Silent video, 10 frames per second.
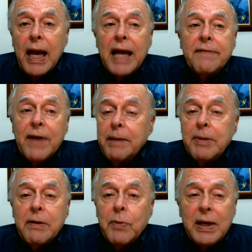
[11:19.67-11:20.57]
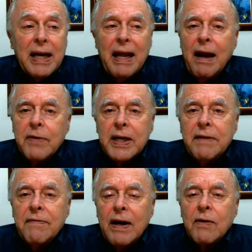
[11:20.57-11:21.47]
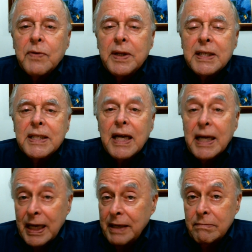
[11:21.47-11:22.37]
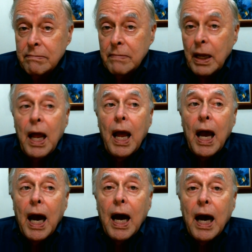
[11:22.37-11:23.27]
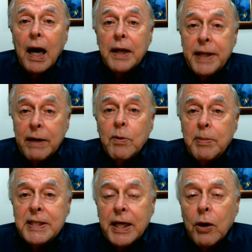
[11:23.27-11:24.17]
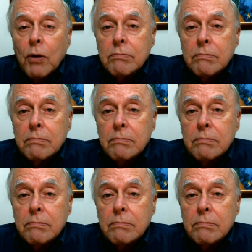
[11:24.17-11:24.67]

And if anybody we ever get involved in this again, they will be sent home."